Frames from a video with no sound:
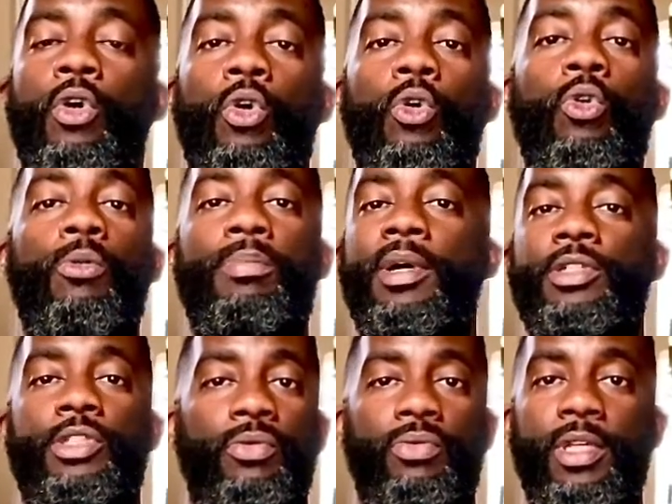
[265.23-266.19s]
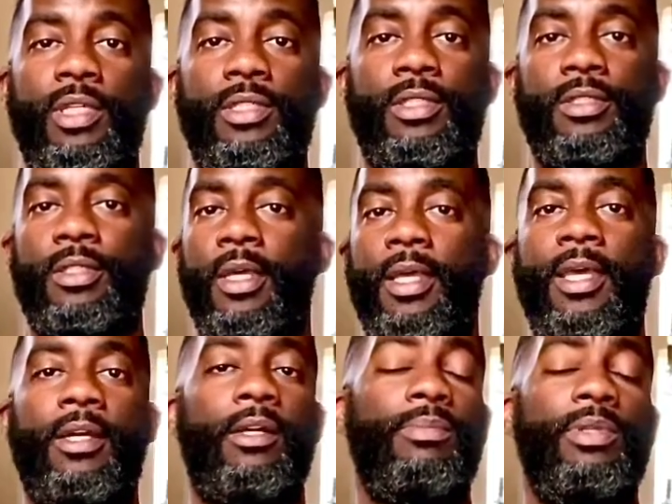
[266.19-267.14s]
a whole bunch of reasons.
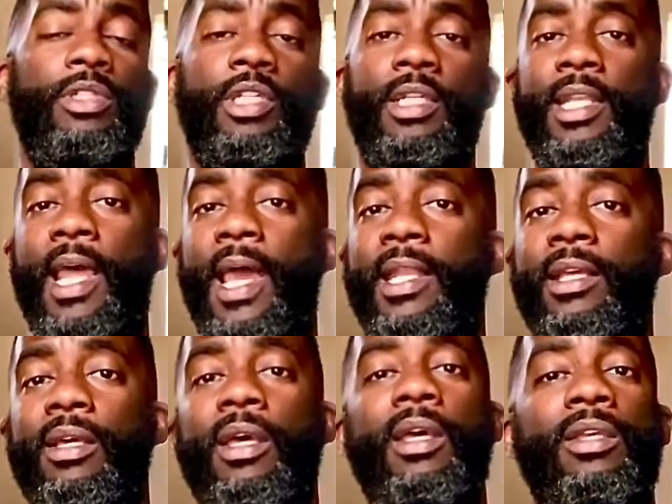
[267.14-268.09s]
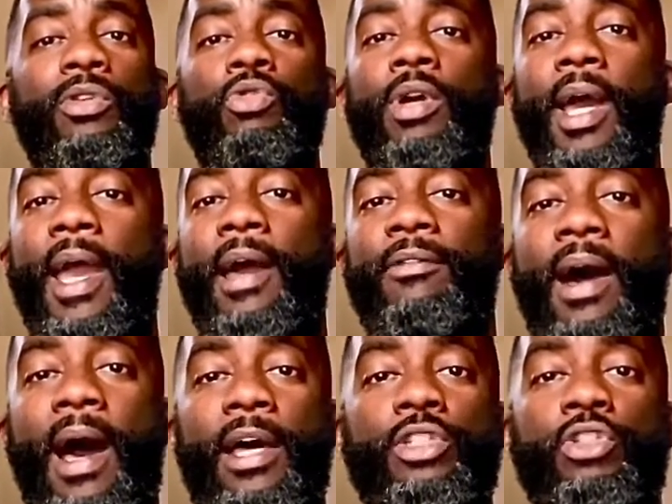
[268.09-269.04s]
It could be genetic. You could have
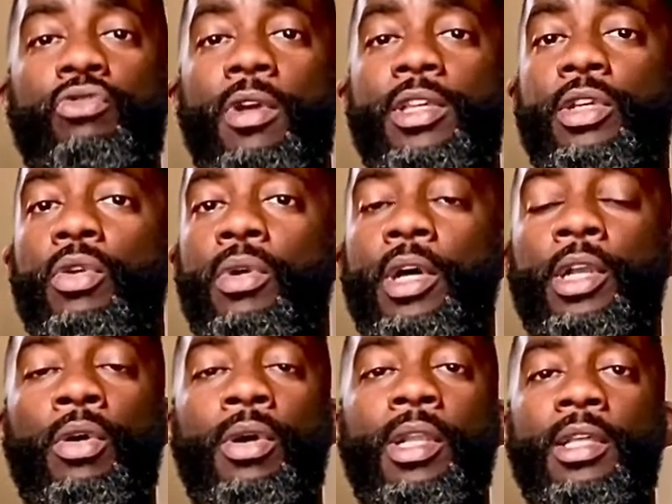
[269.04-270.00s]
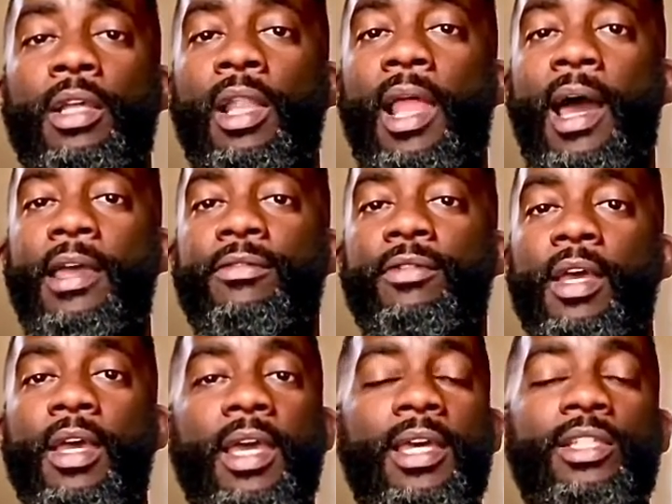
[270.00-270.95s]
high stress going on in your life.
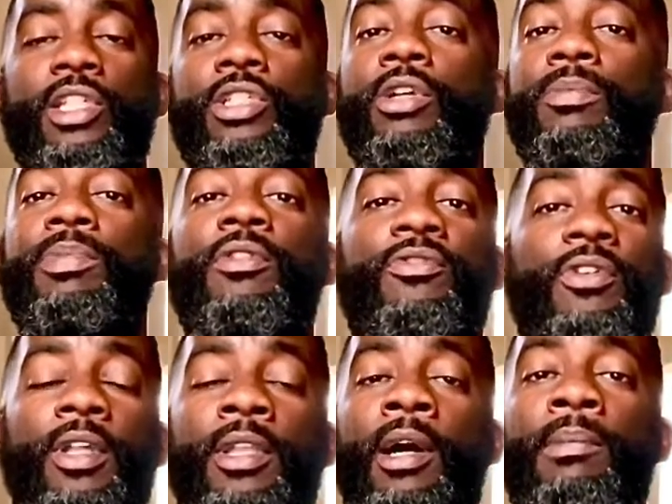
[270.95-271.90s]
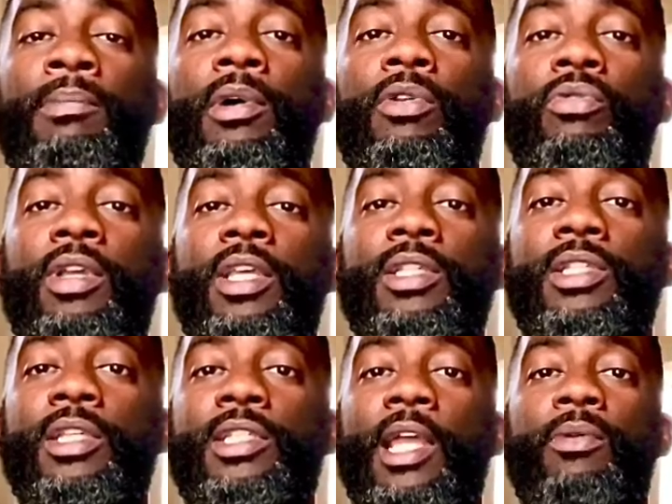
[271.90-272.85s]
It just could be for a number of
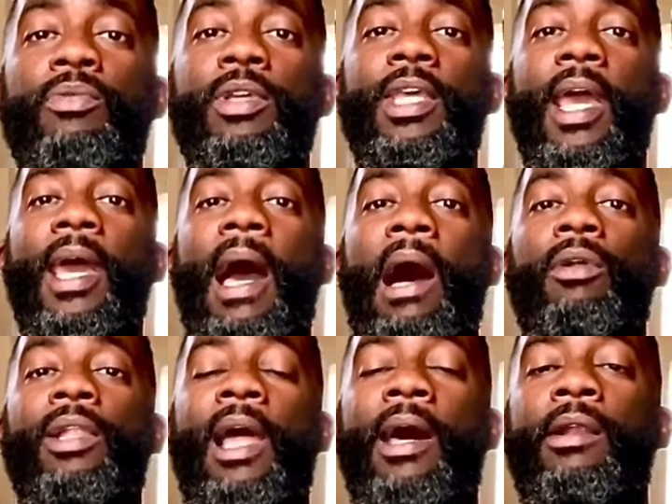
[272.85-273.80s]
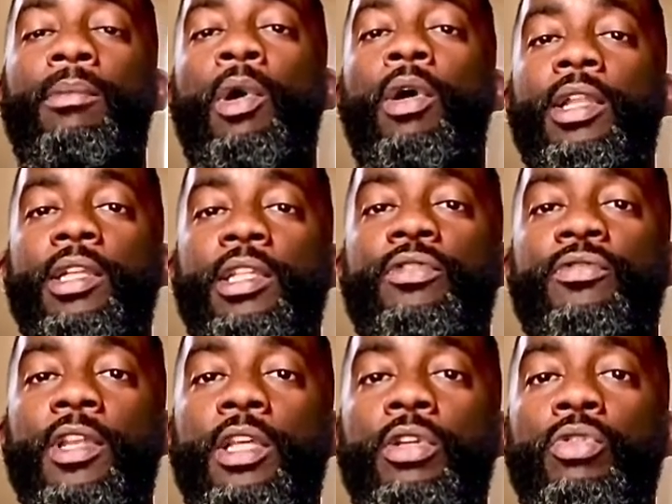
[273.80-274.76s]
reasons that we can't outline them all in this
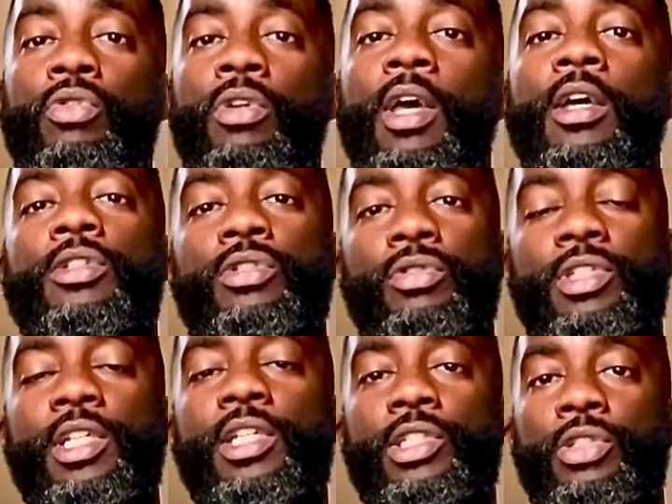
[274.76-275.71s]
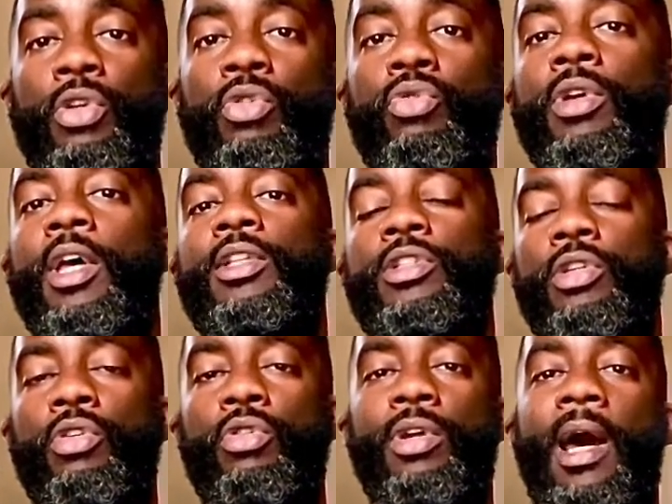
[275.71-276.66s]
video. So just know to
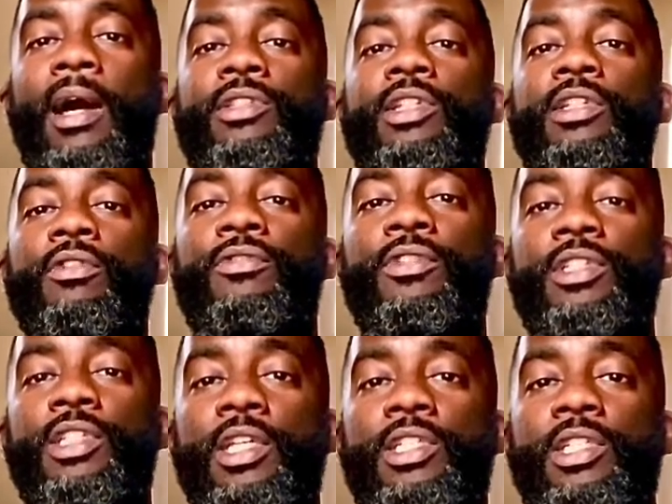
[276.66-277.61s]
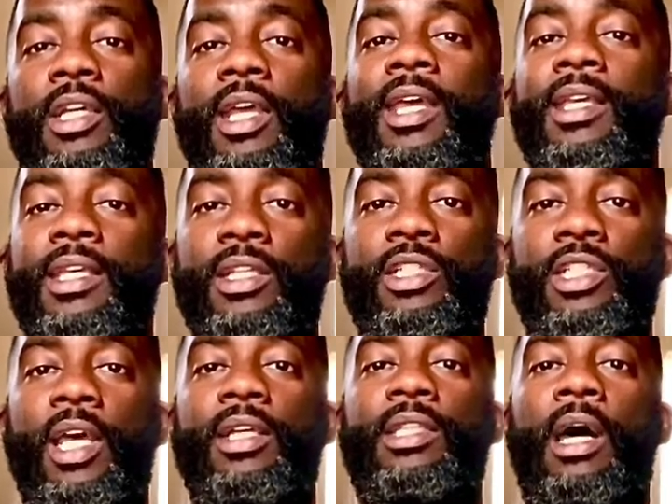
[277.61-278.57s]
go down to your physician and get
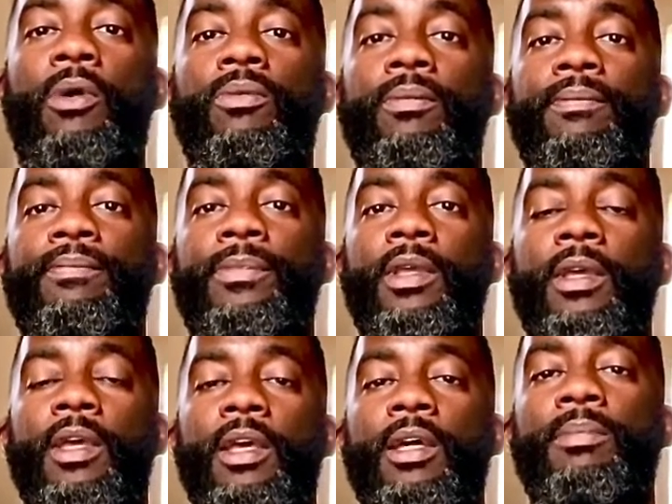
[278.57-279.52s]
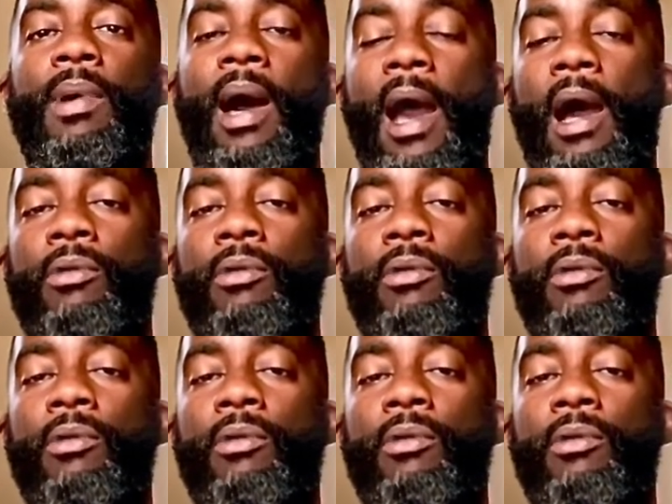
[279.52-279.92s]
checked out. But how